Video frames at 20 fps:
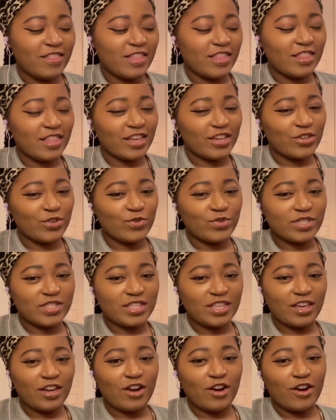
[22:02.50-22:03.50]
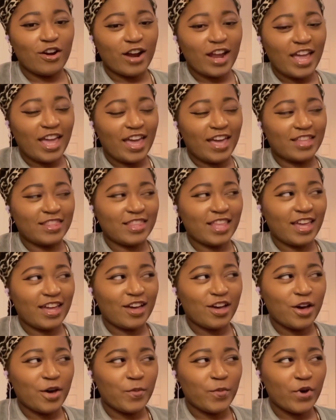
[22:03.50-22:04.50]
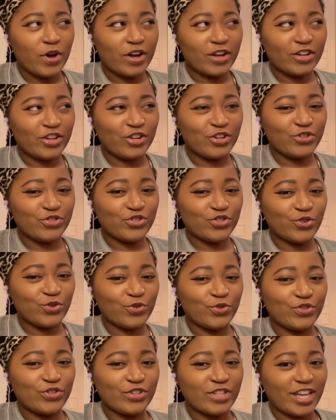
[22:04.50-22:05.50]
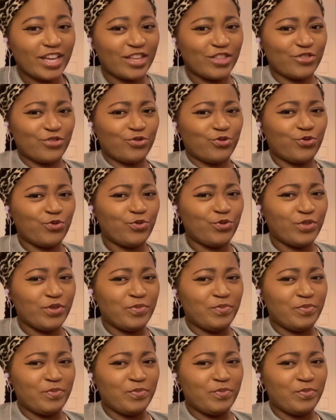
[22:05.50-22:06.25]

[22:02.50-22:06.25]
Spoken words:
then, like, you see her hand, like, come on your shoulder, like, through the